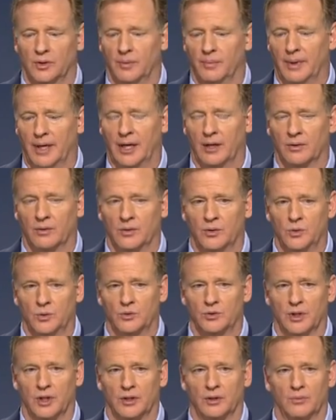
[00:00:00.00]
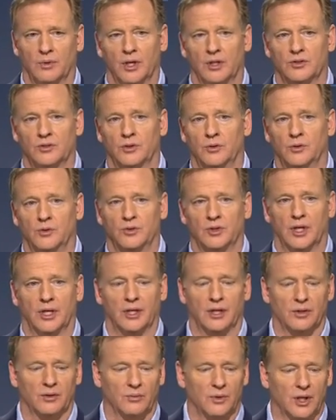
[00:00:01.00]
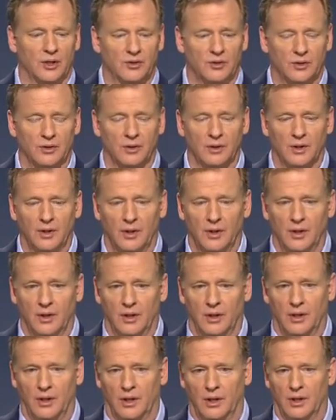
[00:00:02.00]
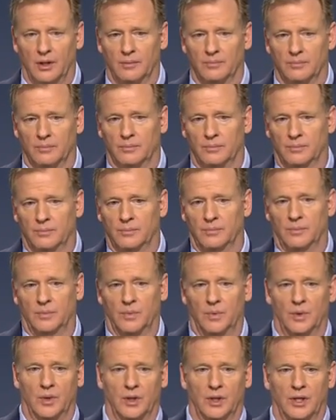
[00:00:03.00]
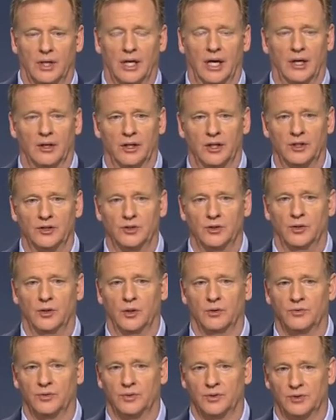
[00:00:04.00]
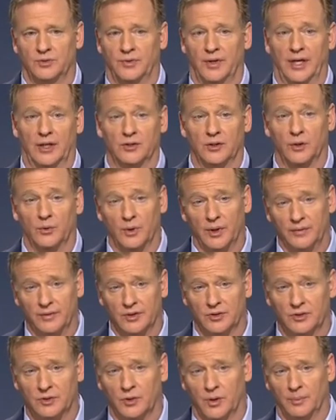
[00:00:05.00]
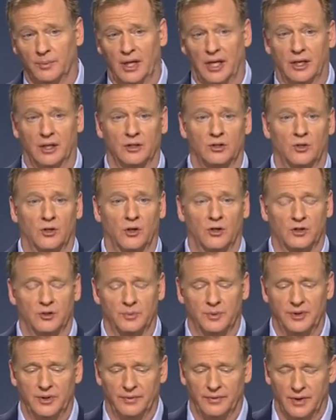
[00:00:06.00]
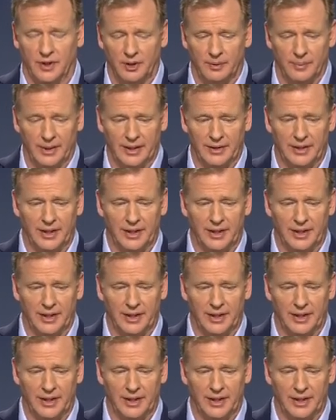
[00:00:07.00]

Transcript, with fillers: about who's on the roster, who's not on the roster. Um, Colin, as you know, has filed a grievance, so I'm not going to talk specifically about